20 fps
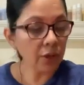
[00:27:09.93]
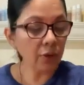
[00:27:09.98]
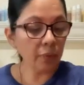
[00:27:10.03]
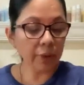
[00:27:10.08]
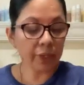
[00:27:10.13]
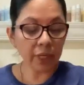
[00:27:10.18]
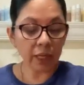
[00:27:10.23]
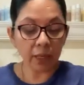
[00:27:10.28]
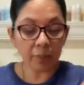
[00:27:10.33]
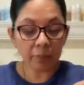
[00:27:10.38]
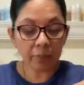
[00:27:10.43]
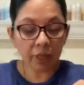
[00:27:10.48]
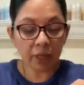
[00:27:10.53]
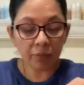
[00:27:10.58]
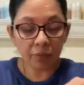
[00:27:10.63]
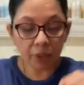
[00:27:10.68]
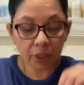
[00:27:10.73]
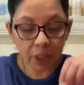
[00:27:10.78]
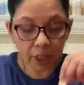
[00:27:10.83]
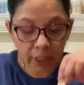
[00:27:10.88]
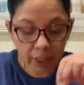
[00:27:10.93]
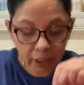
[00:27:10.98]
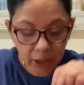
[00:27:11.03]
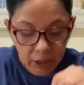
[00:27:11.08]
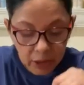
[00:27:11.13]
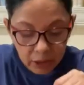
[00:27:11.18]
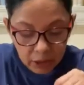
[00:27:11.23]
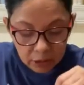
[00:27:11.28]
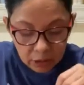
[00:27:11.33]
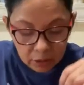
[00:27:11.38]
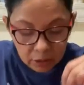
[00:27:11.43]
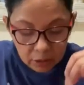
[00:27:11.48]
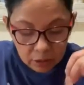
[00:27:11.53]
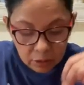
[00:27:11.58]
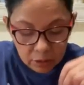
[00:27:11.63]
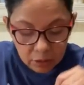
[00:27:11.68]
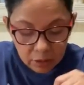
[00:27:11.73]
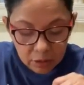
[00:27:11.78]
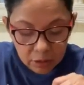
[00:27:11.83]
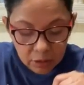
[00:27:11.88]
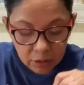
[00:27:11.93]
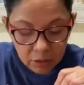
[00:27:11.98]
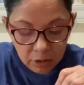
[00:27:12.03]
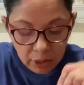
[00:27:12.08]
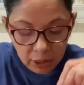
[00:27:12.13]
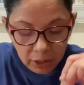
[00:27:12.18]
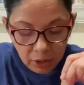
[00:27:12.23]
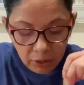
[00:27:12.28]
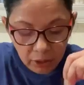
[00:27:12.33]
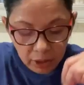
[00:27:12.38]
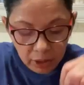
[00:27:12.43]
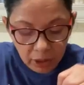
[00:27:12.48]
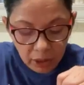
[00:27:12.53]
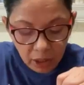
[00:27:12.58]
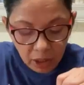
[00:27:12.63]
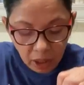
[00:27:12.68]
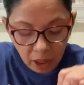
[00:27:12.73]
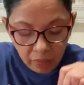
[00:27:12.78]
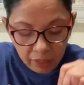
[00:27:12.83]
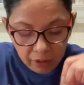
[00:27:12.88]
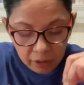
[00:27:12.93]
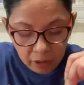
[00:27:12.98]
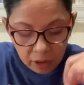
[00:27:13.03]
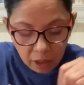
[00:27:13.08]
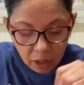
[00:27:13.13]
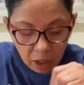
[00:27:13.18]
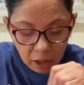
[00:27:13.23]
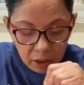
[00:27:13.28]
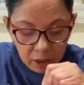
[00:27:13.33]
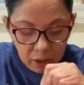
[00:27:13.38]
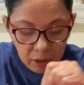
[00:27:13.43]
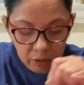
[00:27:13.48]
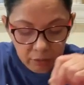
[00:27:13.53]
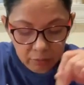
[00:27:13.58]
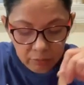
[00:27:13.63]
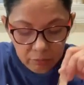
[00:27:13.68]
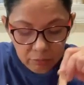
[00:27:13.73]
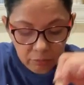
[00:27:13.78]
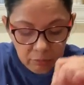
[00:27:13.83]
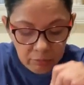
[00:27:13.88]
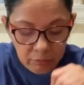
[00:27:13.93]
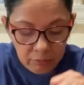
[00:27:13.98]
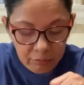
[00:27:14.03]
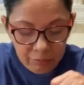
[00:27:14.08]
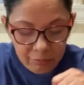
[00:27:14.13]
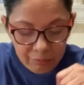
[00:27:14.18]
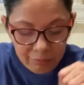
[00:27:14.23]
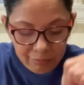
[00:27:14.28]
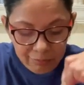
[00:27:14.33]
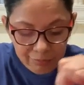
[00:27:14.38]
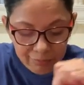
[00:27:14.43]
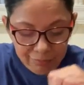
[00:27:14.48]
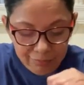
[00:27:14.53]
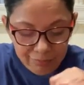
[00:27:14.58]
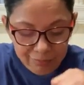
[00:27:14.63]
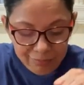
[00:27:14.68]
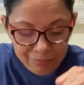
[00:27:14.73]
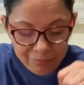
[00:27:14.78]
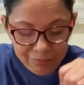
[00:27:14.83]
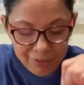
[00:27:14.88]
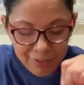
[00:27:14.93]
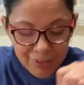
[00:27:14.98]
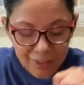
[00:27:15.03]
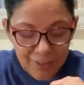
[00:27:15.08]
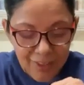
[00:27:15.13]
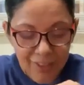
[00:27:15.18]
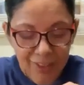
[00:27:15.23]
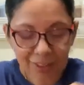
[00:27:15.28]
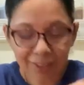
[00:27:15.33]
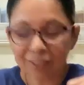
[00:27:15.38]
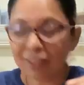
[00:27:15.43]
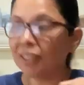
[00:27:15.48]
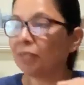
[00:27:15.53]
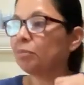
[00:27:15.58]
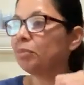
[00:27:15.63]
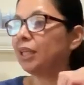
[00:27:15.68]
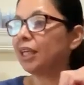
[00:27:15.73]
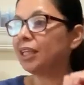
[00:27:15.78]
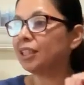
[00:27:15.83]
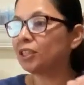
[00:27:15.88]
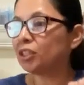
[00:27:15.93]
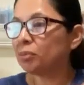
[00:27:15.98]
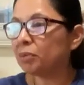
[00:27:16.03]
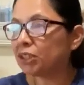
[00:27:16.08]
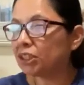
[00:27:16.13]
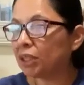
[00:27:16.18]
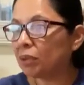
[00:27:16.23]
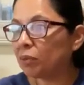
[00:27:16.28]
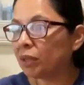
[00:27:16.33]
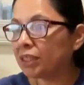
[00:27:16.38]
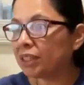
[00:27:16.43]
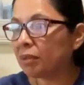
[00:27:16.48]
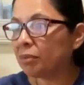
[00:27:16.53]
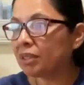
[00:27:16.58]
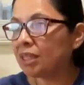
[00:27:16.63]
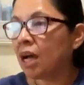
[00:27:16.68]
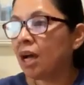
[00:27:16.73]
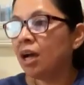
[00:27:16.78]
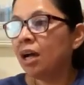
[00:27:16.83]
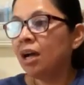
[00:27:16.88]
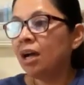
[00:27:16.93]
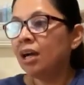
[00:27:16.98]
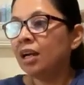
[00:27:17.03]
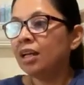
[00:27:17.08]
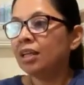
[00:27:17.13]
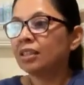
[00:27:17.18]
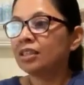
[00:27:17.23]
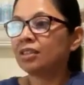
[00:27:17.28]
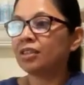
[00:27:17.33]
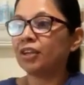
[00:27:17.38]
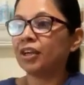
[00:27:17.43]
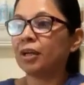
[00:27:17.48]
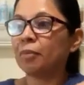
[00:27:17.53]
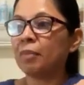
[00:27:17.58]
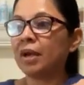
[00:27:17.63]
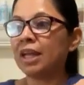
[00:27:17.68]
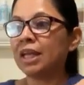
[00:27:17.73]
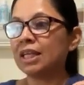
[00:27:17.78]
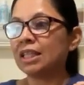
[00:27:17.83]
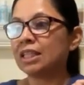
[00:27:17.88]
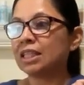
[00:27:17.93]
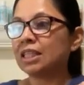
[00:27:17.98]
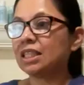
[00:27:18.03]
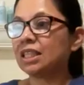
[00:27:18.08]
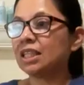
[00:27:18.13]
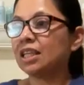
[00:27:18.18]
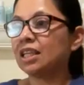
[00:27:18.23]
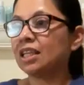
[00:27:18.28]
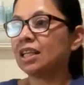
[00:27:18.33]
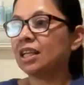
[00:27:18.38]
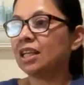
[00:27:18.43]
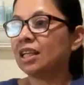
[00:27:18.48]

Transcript: You know what? I'm not really liking this. Should I go get the other caulking? Because I'm taking too much time. What time is it? It's 30 minutes.